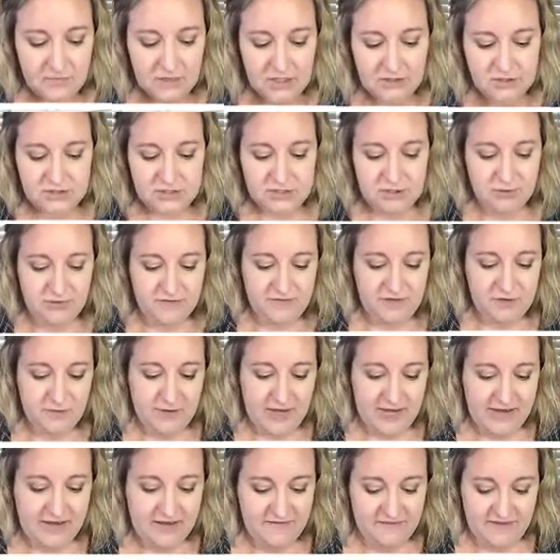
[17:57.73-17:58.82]
So if you
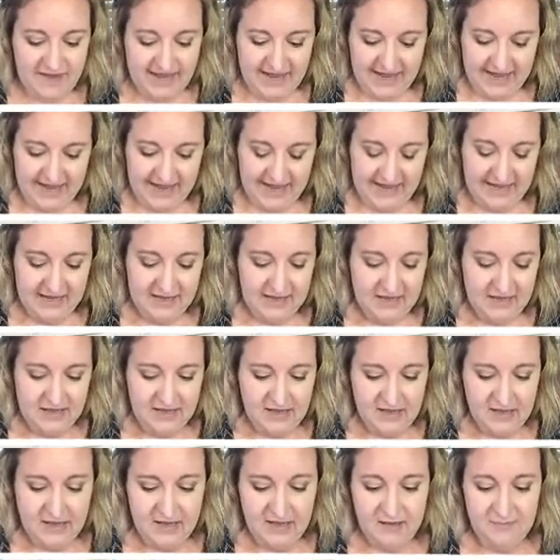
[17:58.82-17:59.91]
have a
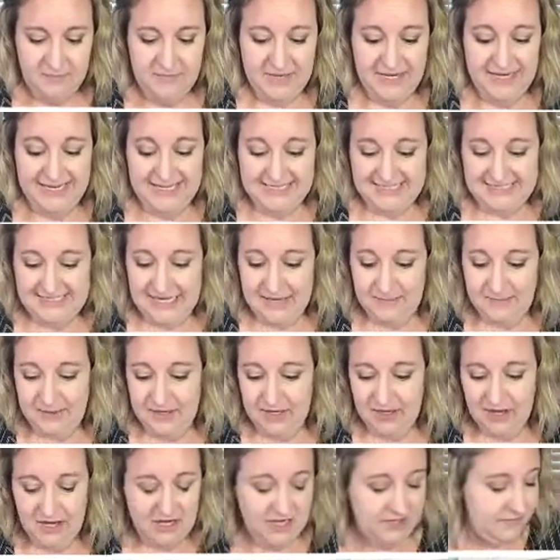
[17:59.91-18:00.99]
mini Stampin'
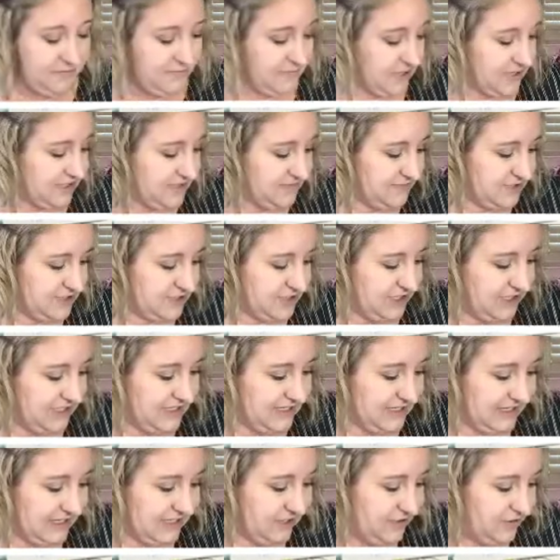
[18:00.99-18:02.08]
Cut and Emboss machine
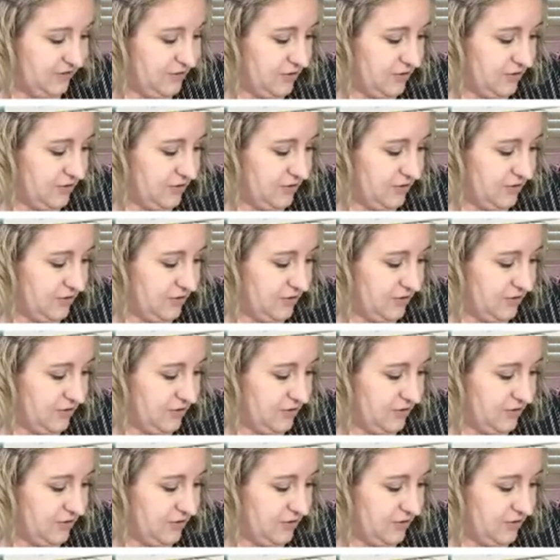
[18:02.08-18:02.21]
and you're